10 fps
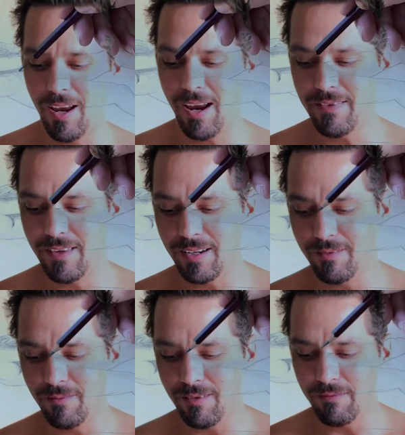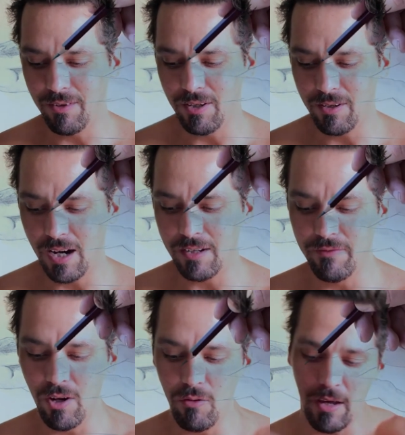And then if we kind of
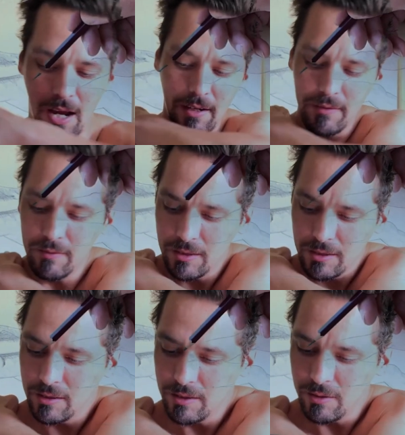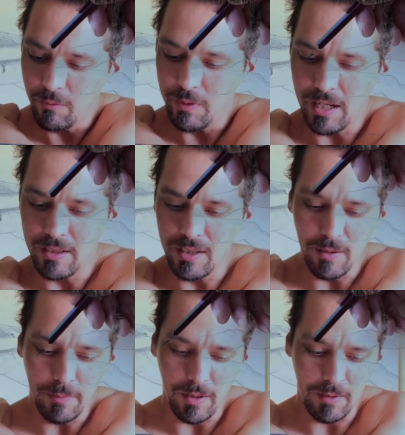know that, we end
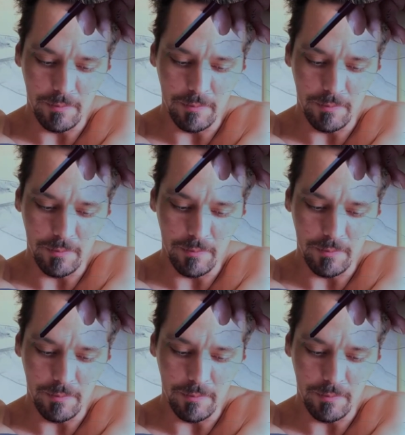up